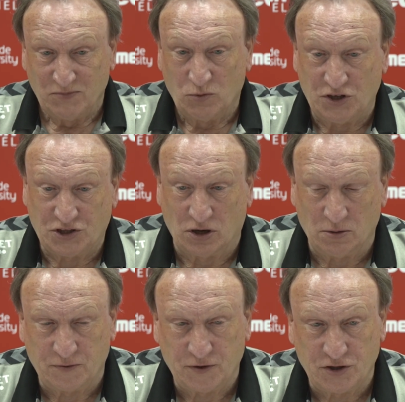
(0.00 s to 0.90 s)
which got
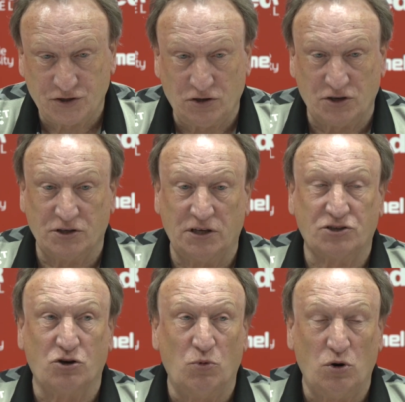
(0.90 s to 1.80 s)
him first choice. And he's
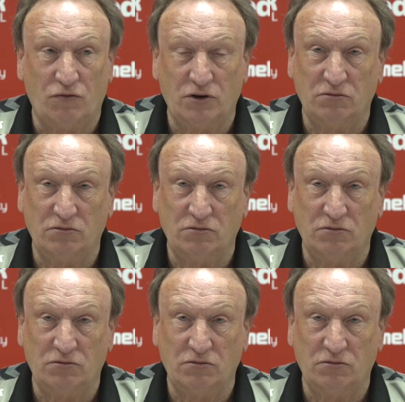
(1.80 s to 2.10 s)
come over